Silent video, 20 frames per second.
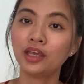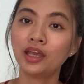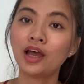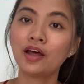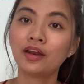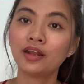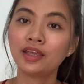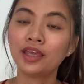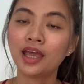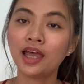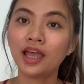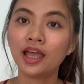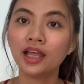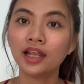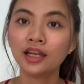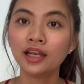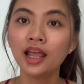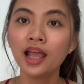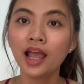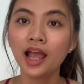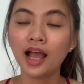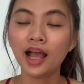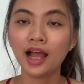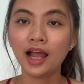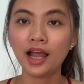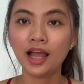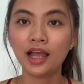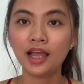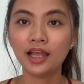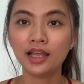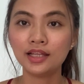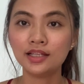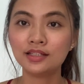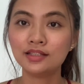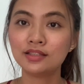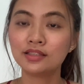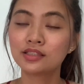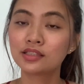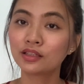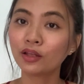out again.
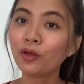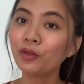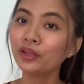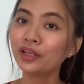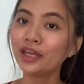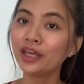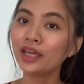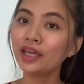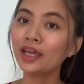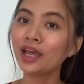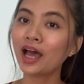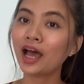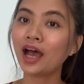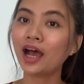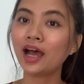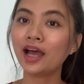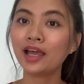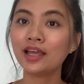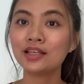and slowly I